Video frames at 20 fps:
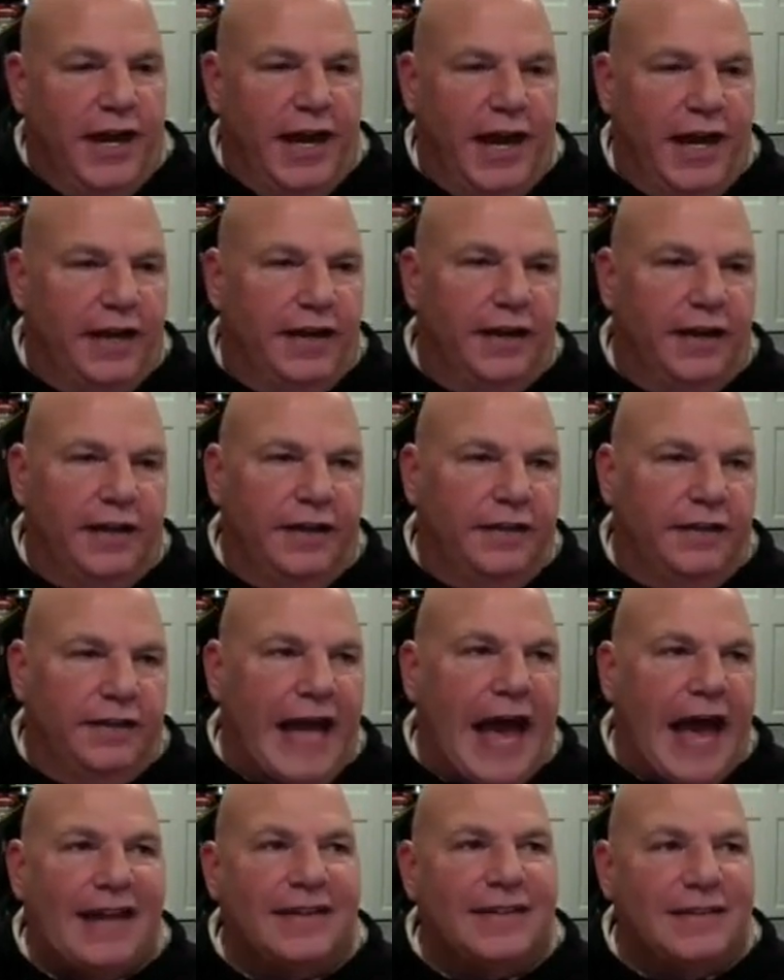And
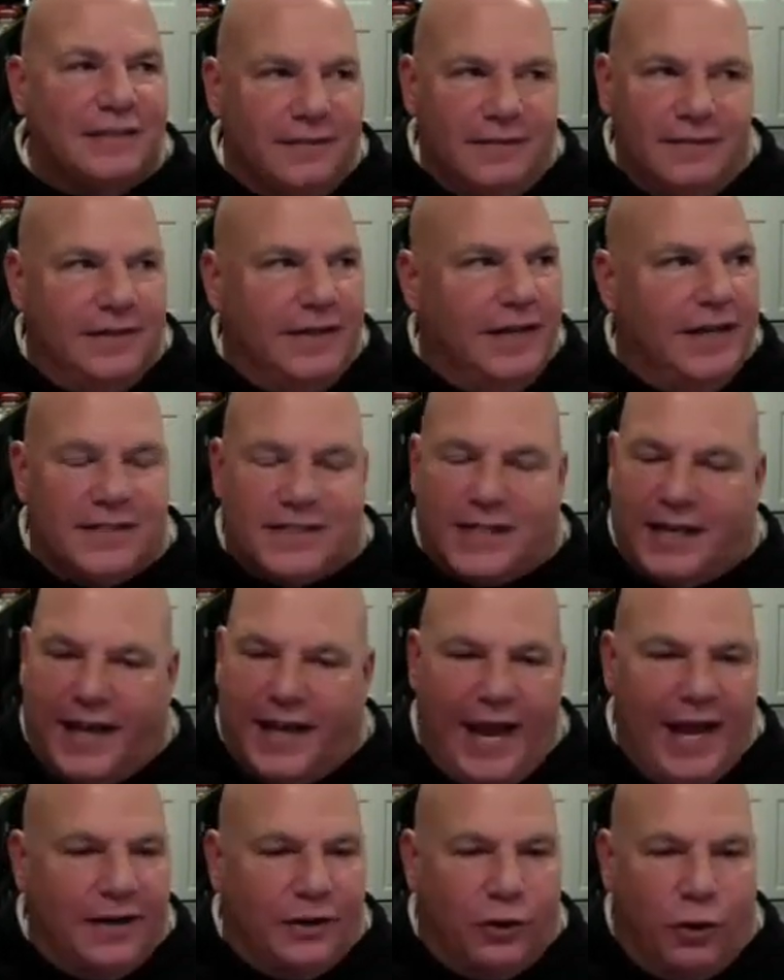that is
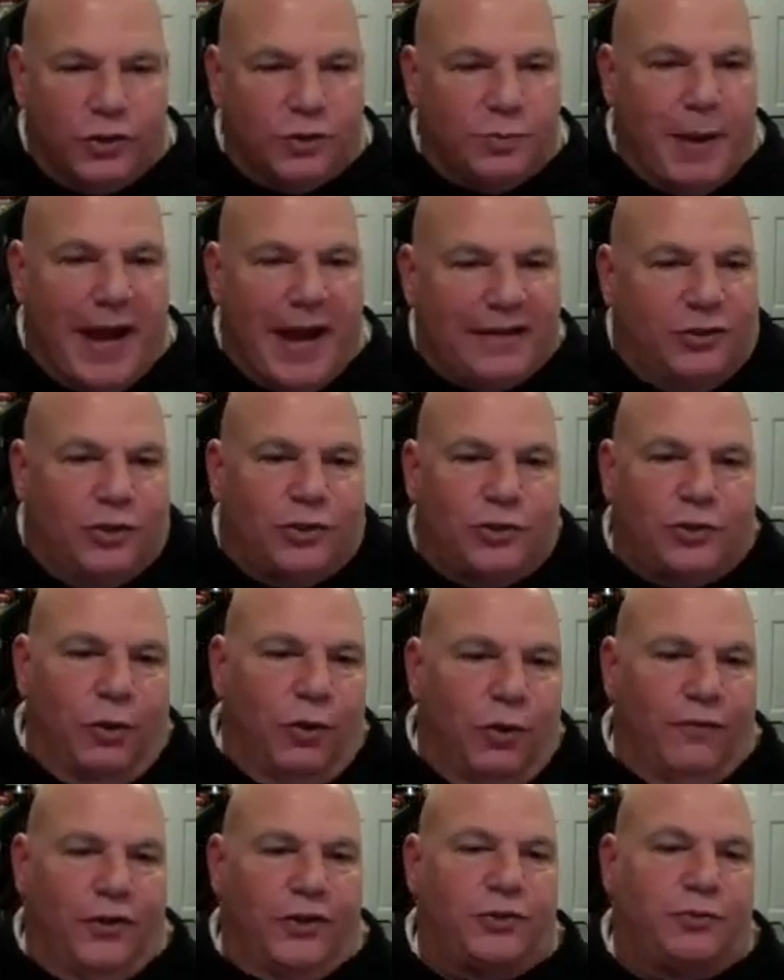again goes back to
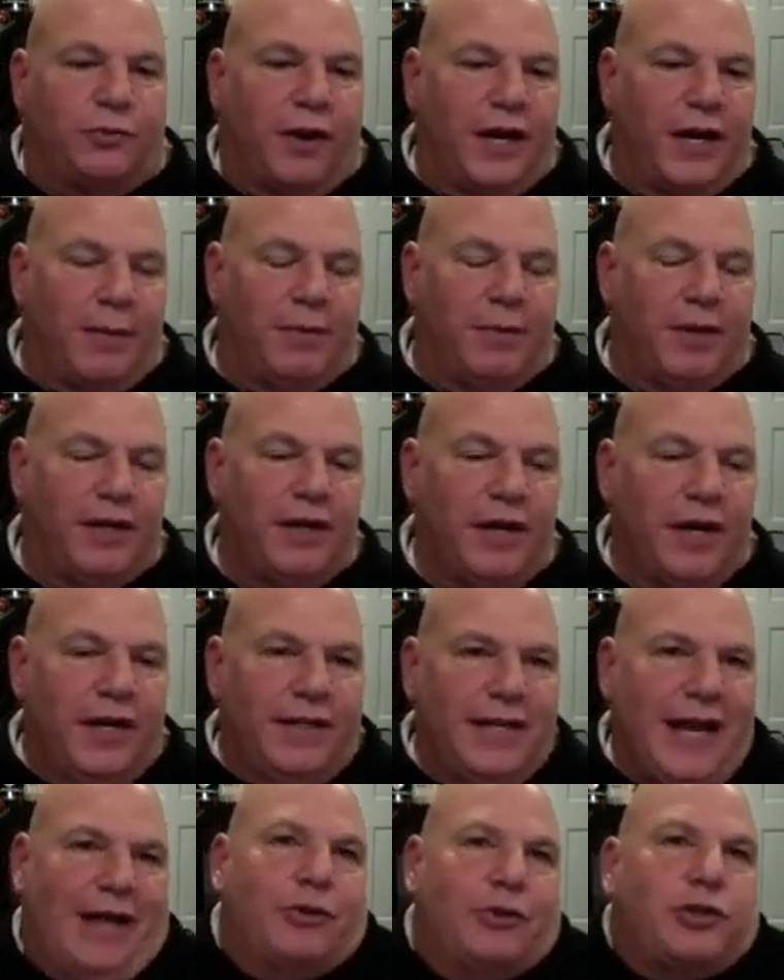service, right? I mean,
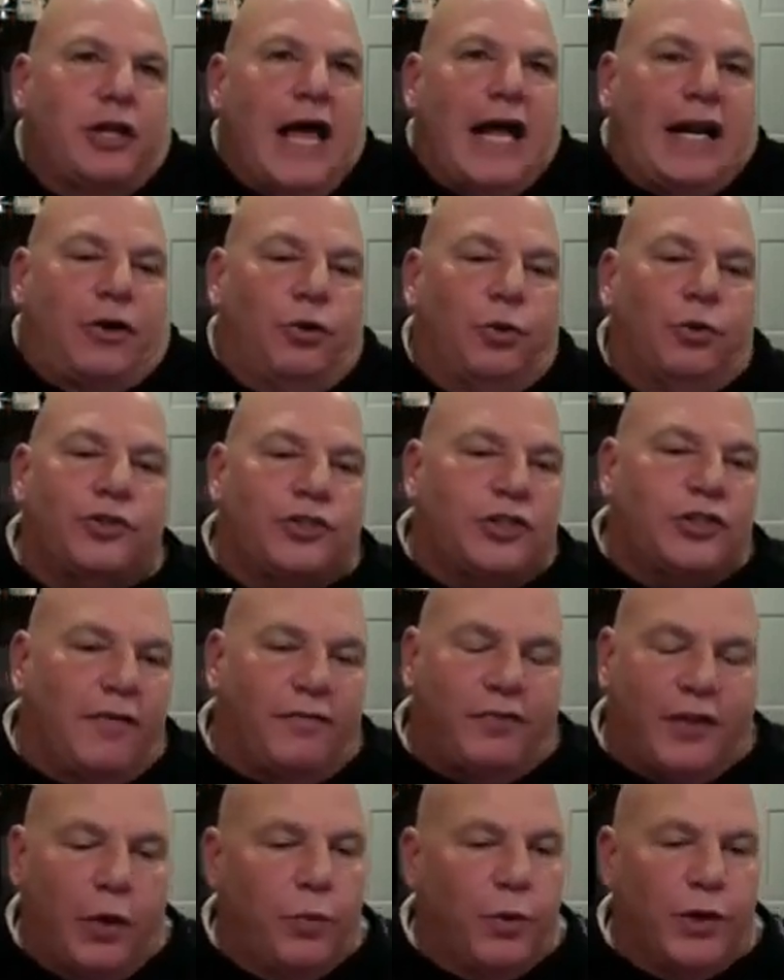yeah, there's a lot of cool
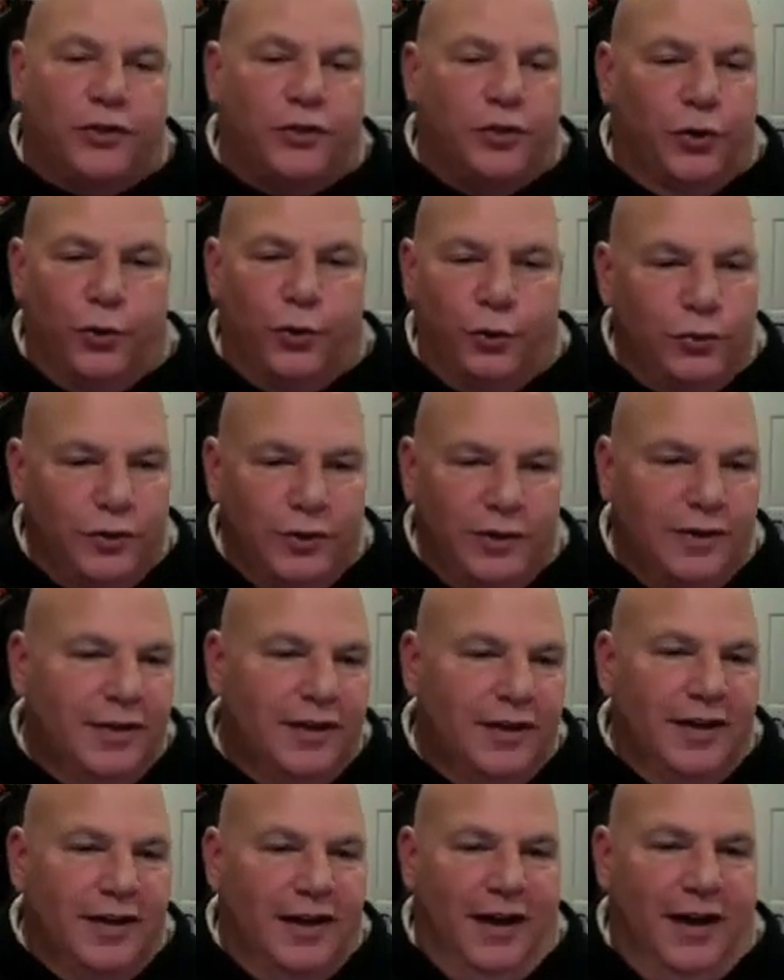stuff that we do,
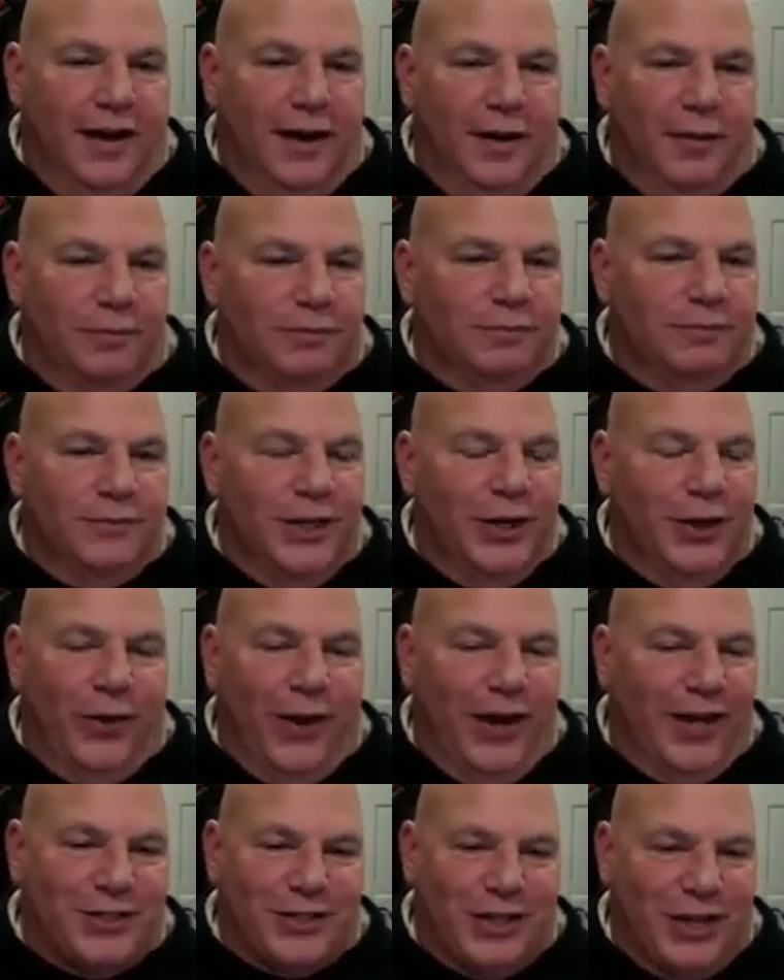um, you know,
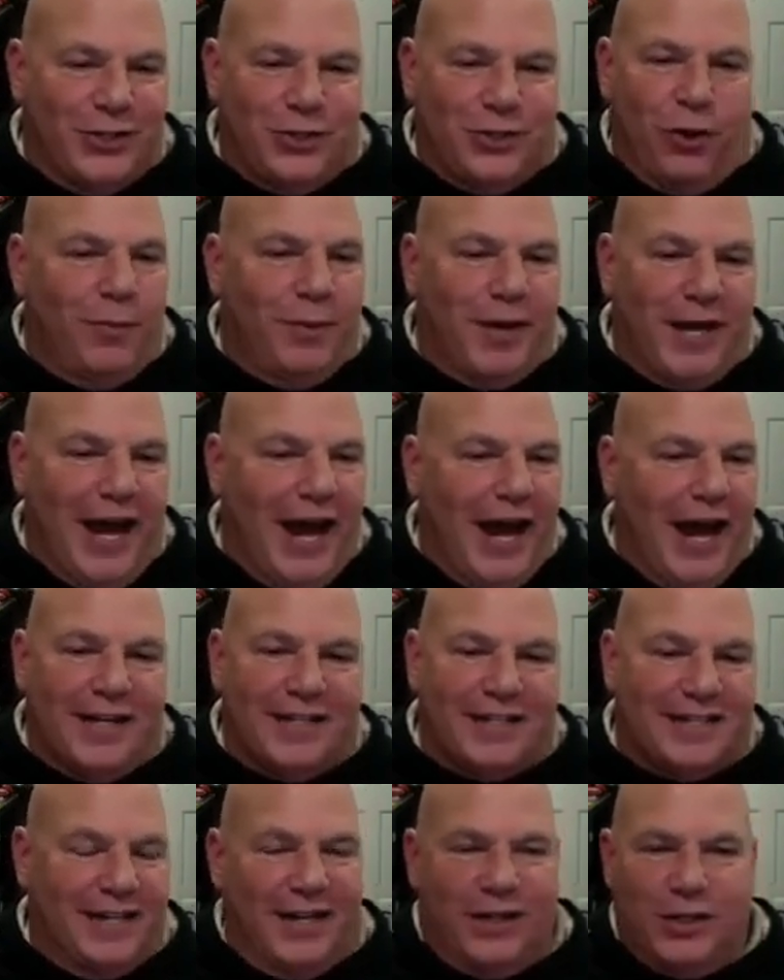as as Army
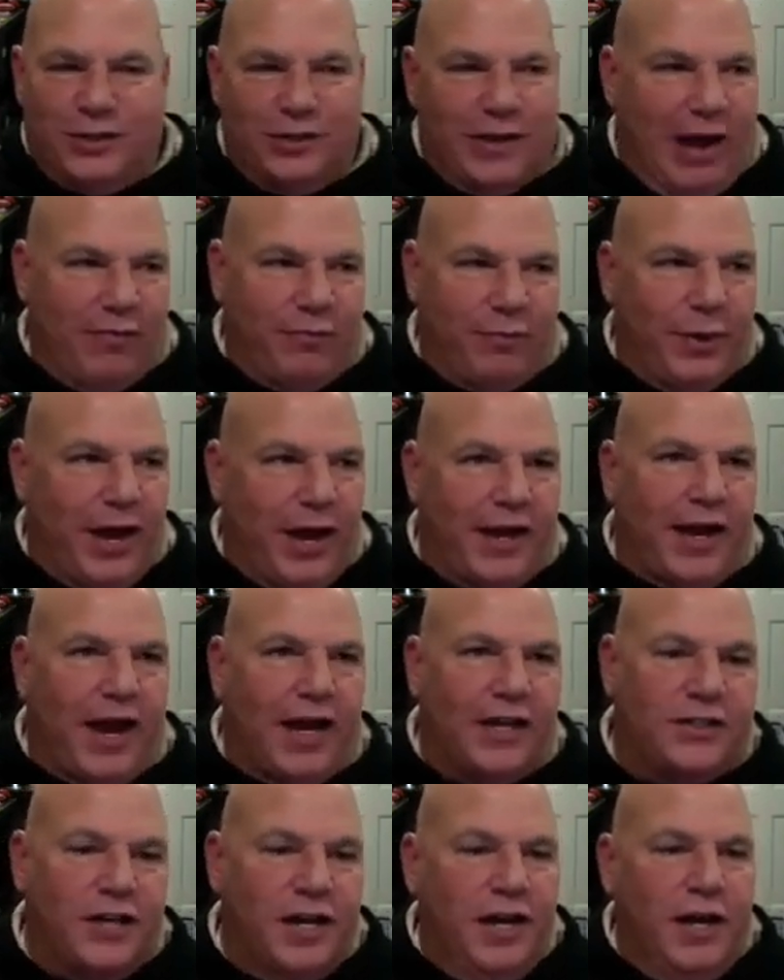guys and as FBI
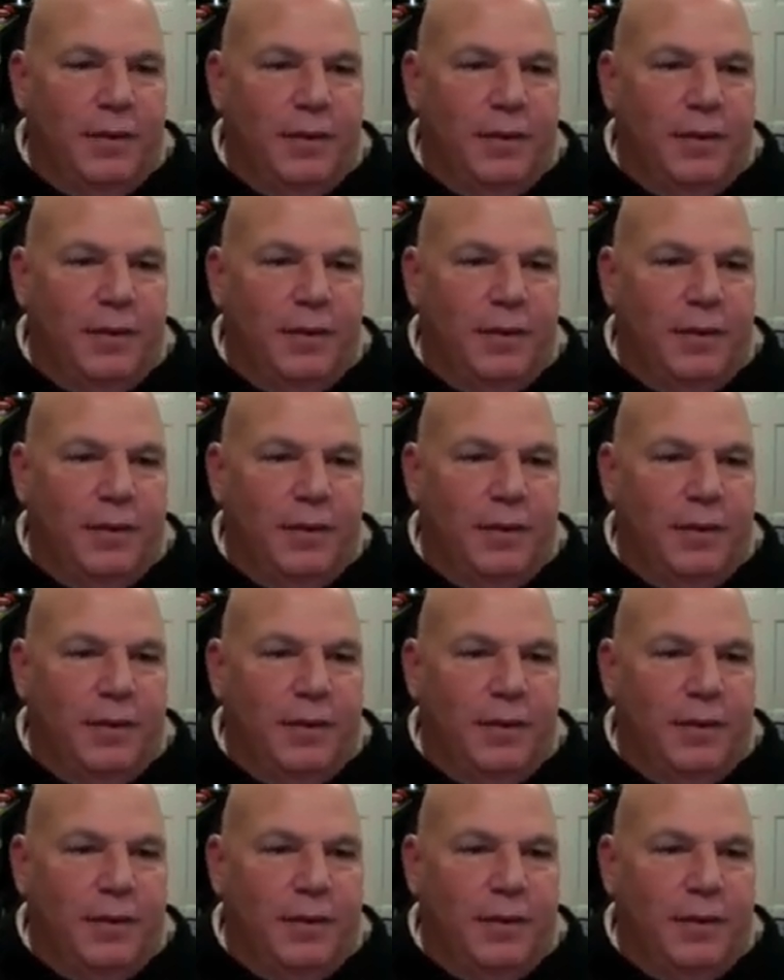guys.